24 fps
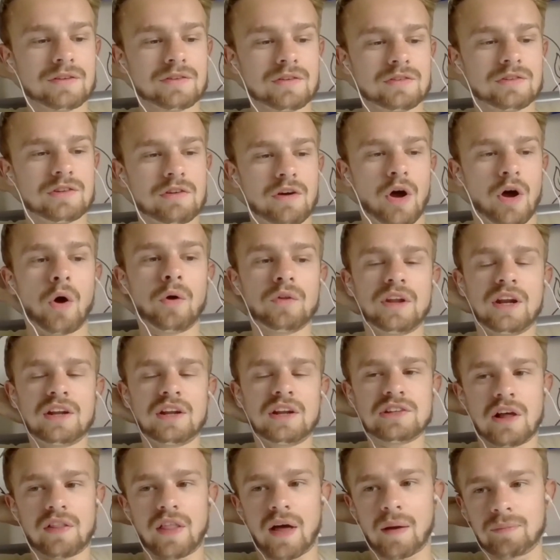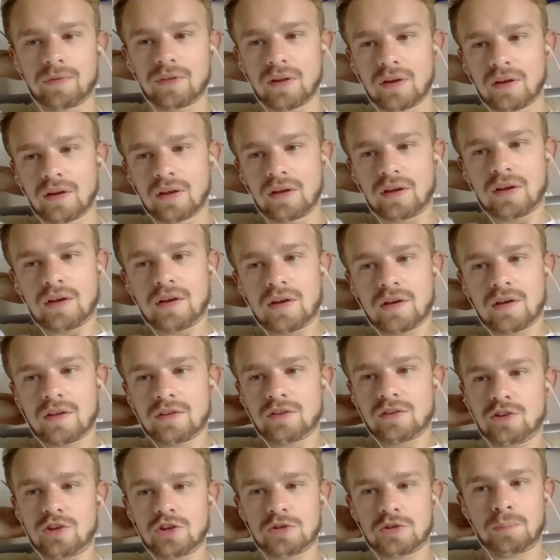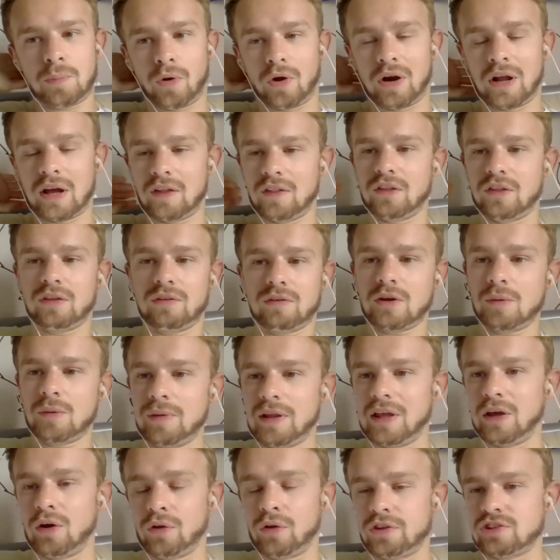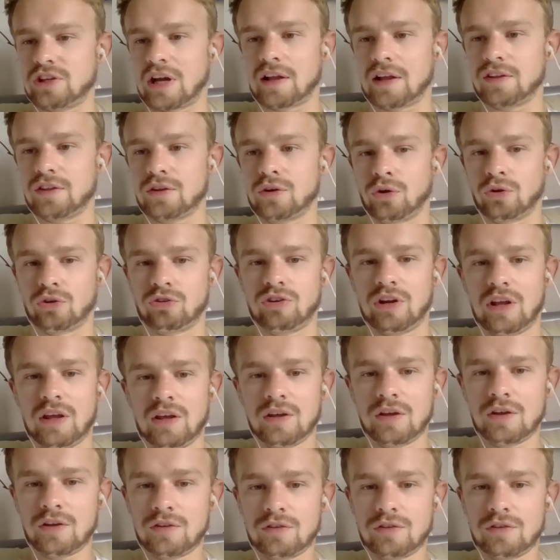To hold it at Southampton, to just put it on complete other side of the country,